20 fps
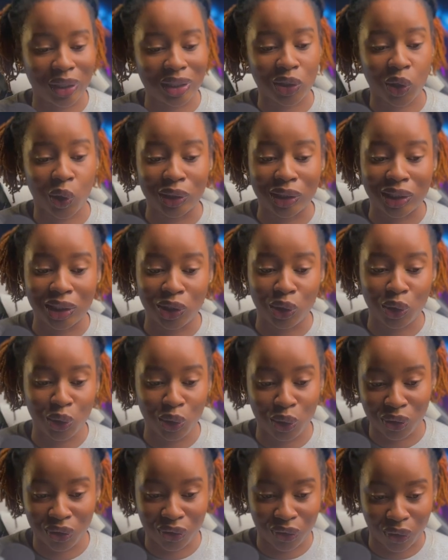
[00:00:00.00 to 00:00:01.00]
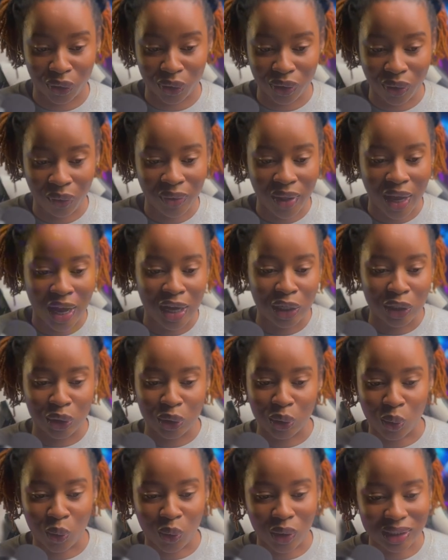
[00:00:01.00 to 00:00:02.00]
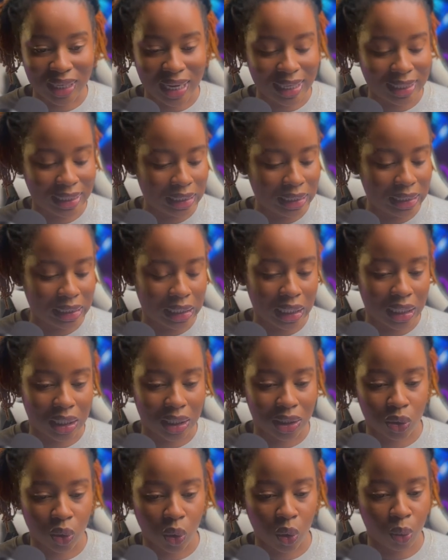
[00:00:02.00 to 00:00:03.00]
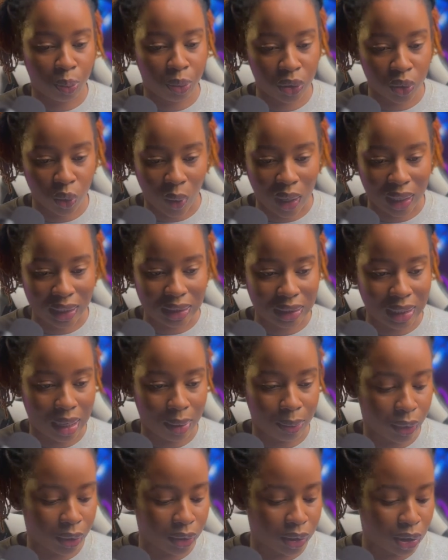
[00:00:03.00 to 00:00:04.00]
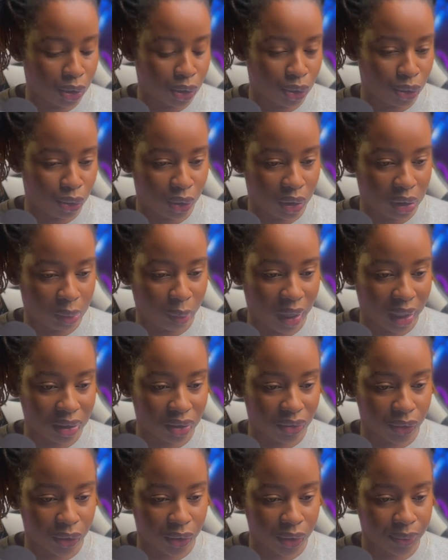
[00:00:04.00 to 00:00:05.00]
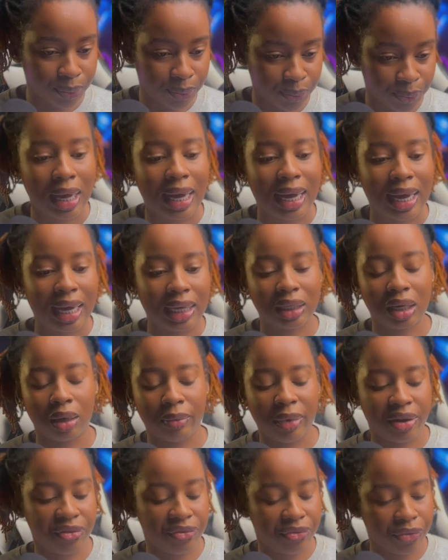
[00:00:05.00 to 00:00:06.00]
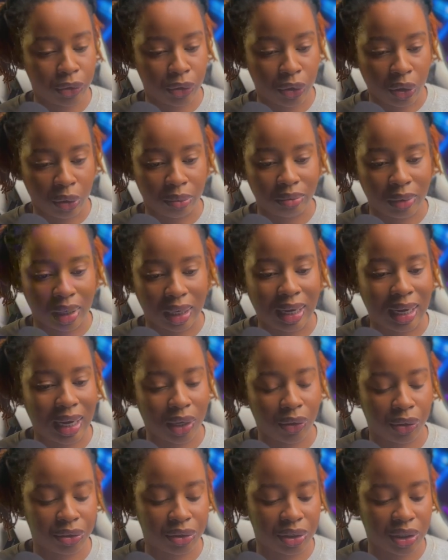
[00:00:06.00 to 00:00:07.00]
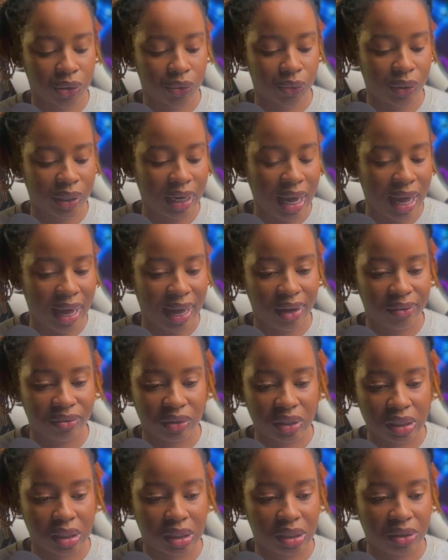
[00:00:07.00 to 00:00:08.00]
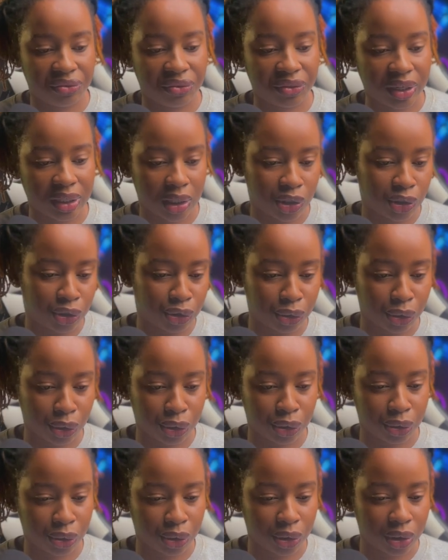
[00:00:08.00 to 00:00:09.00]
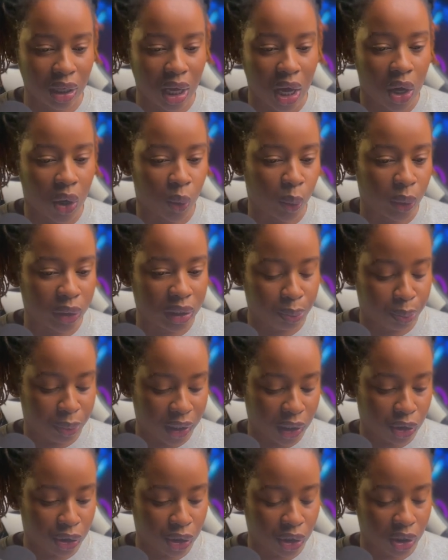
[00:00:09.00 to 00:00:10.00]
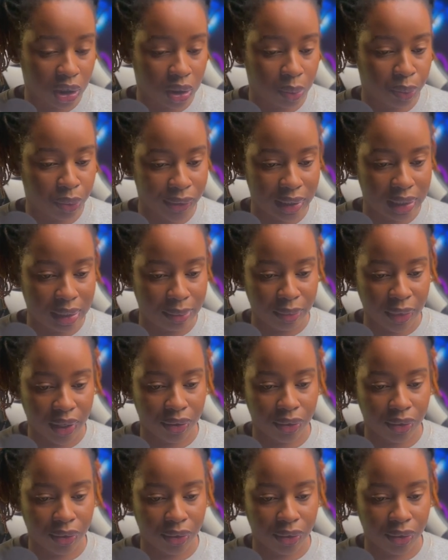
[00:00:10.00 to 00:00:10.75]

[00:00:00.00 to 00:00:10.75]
it on the new phone. So, what I did is open WhatsApp on the new smartphone enter my phone number and on the screen I have these different instructions with pictures putting me